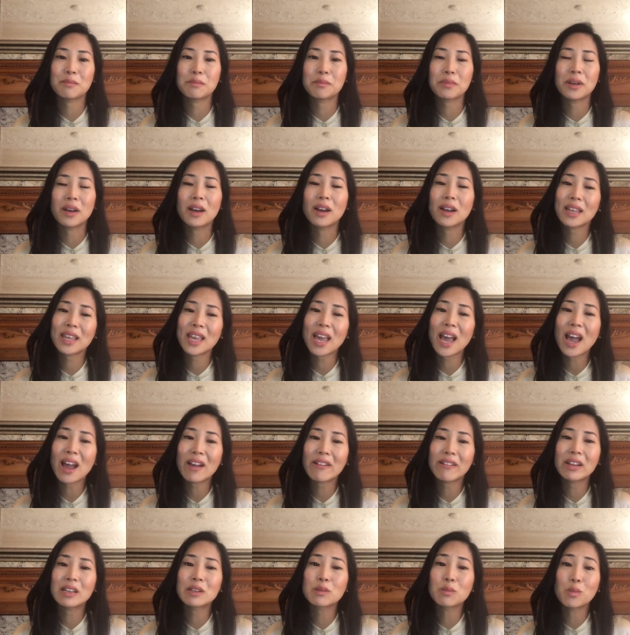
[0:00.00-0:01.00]
but are
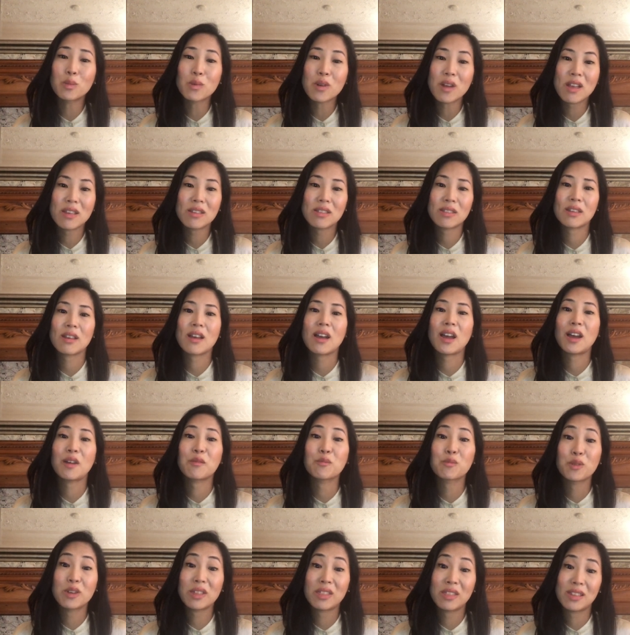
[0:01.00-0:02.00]
carried with
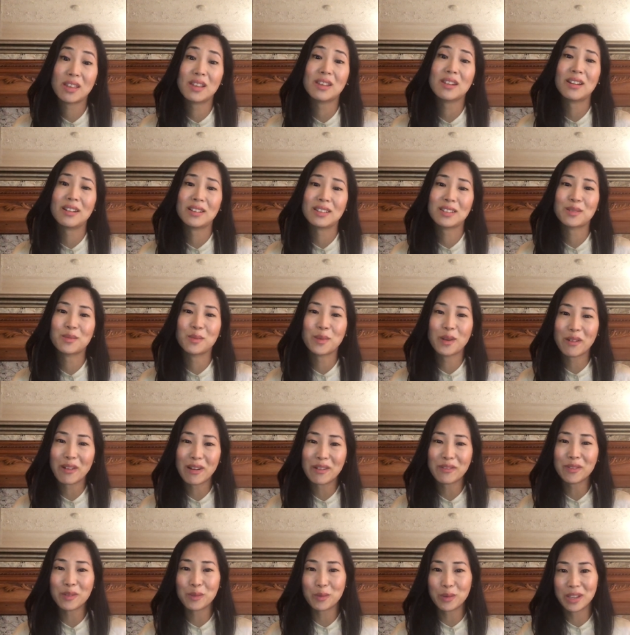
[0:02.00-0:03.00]
and within us
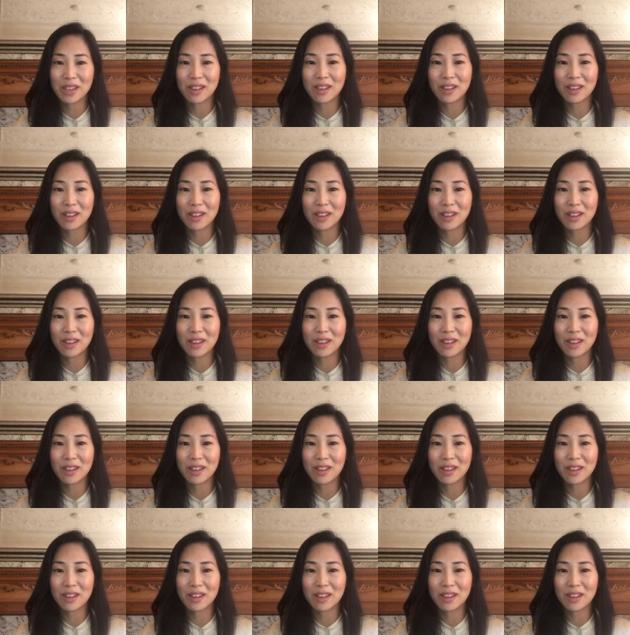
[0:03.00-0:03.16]
wherever we